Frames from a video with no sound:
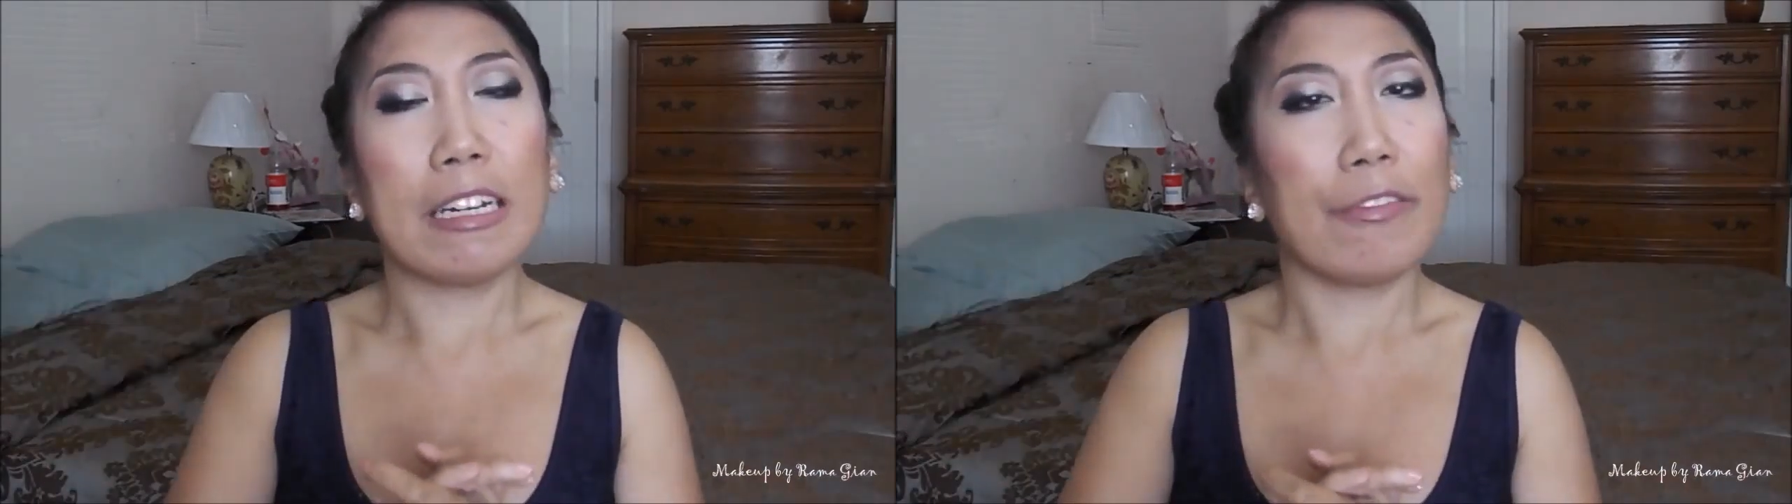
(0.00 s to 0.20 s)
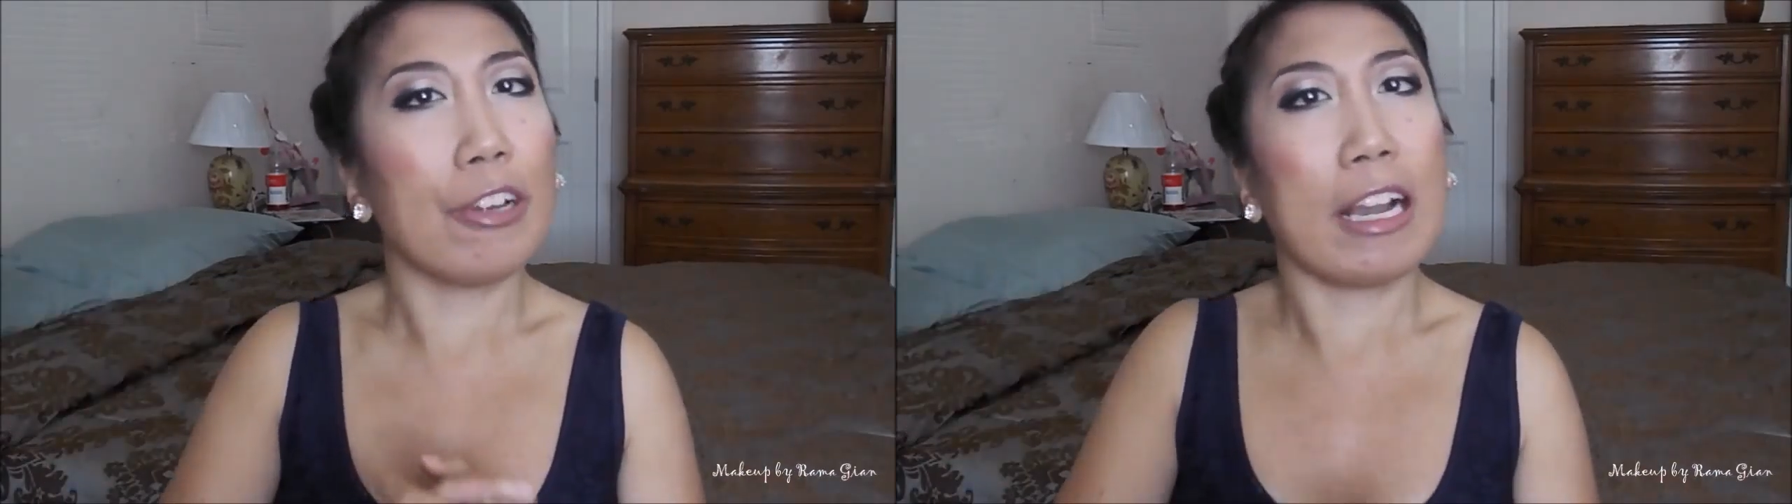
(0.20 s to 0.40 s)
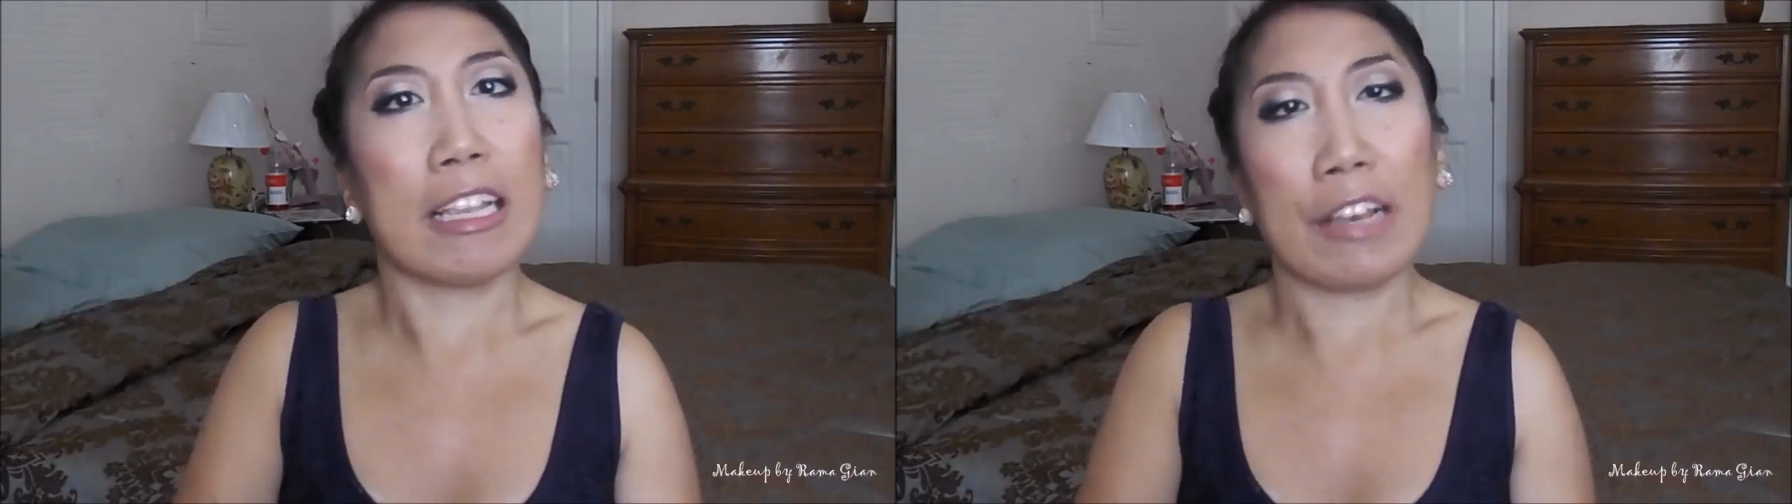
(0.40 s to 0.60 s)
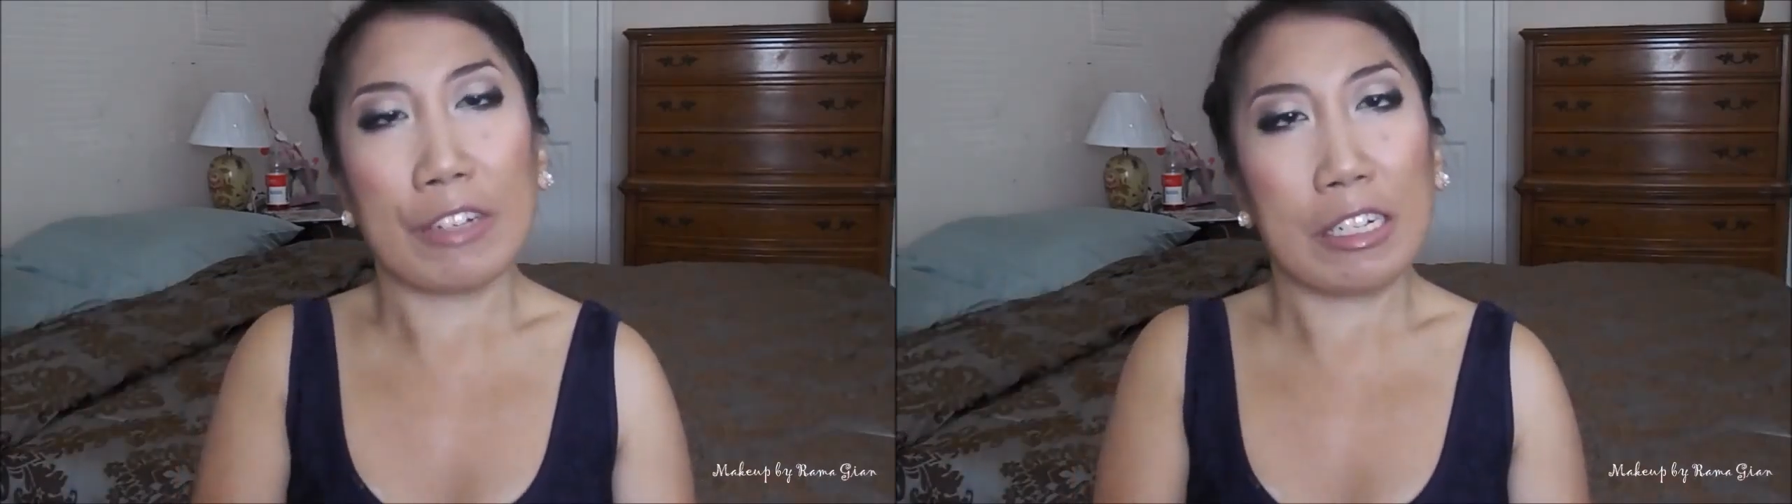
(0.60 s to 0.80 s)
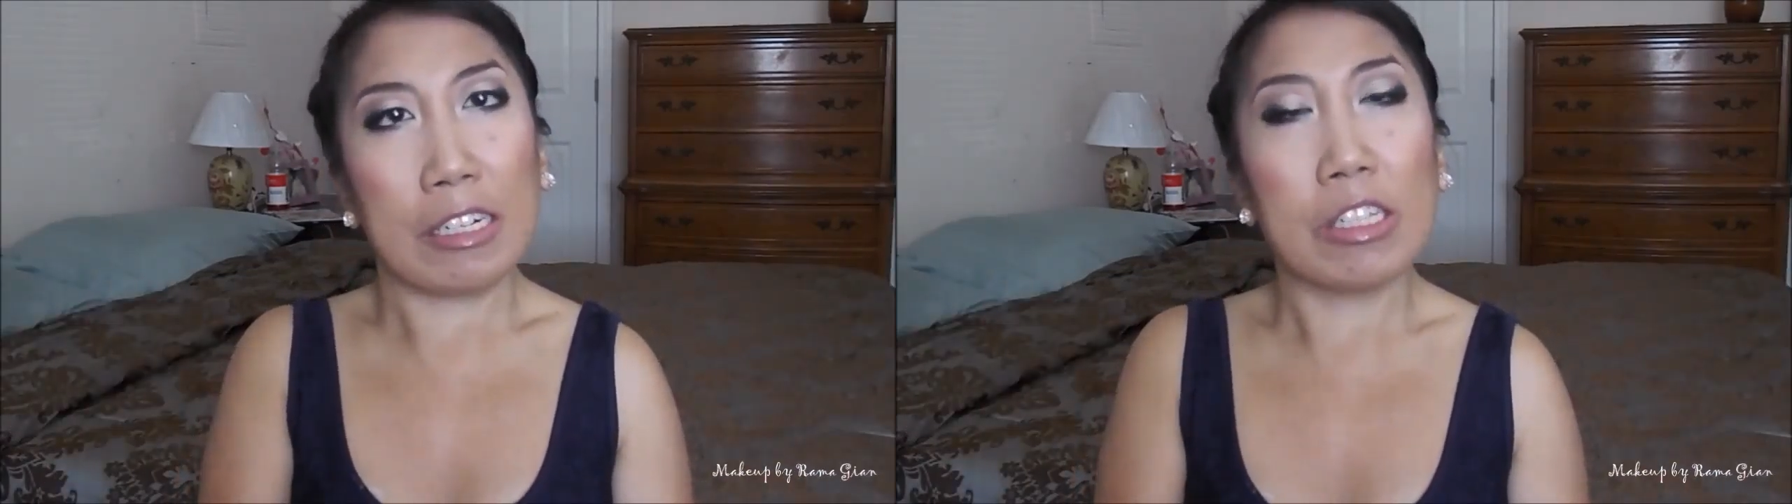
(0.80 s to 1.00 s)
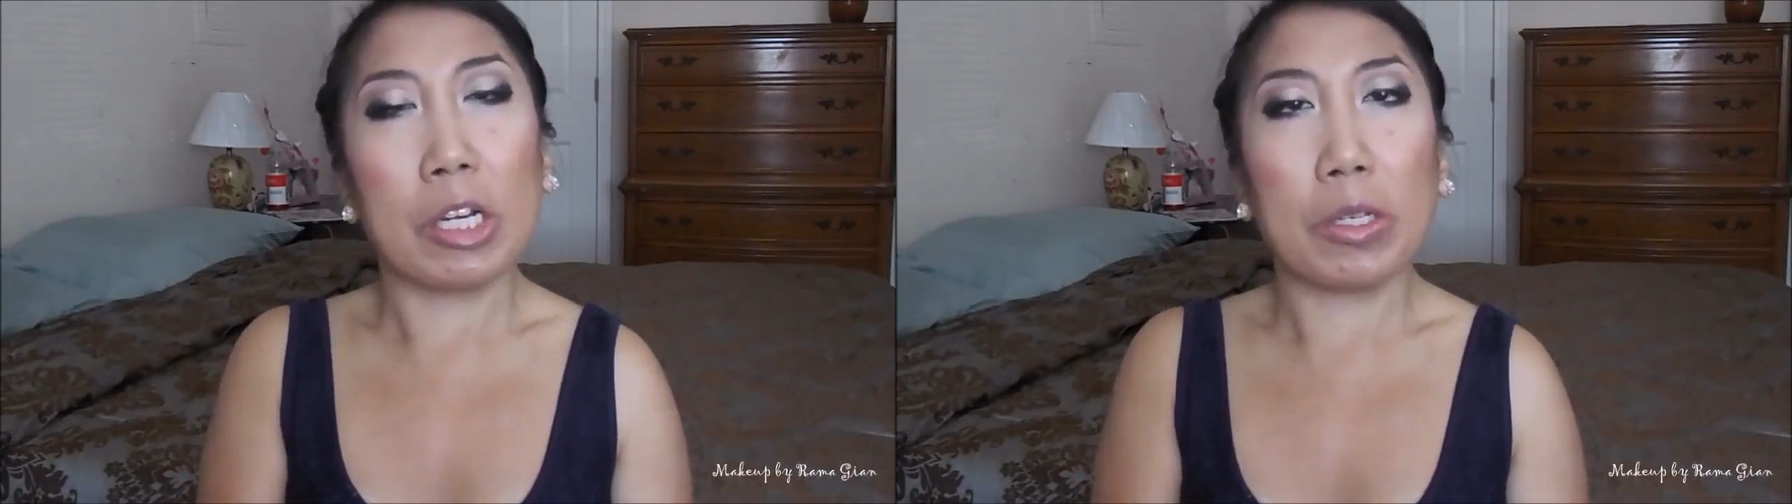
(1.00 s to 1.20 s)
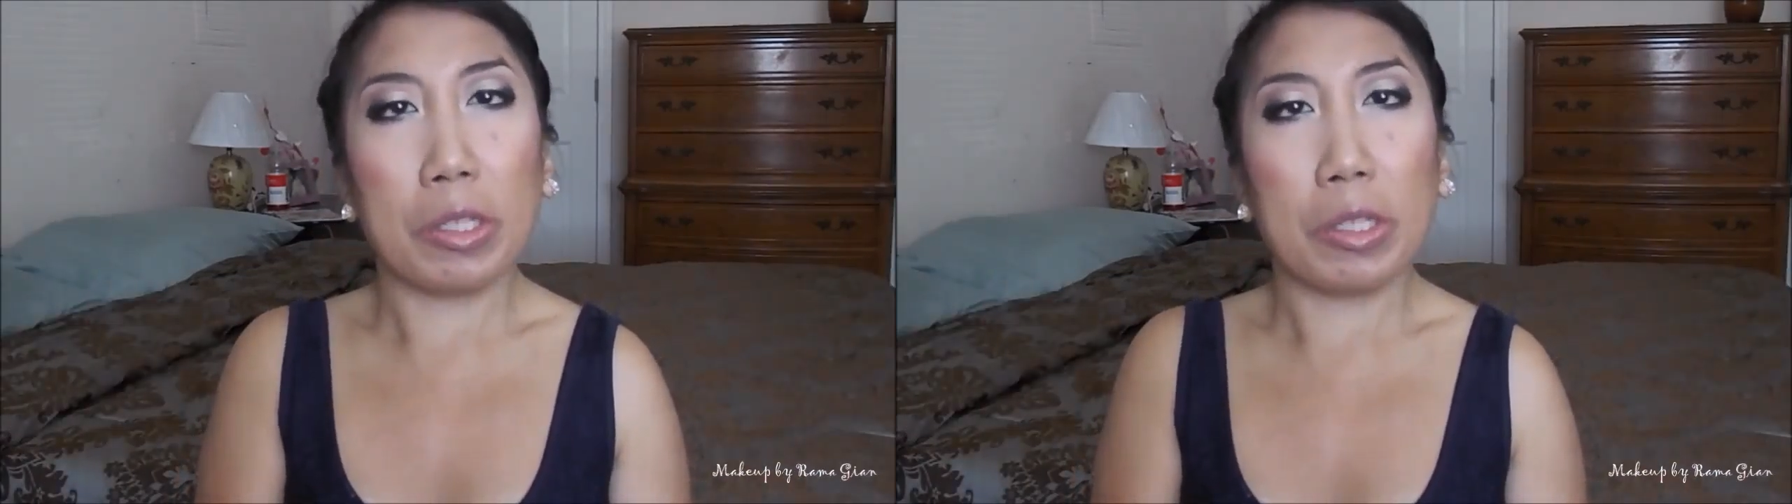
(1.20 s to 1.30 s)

if you guys haven't done so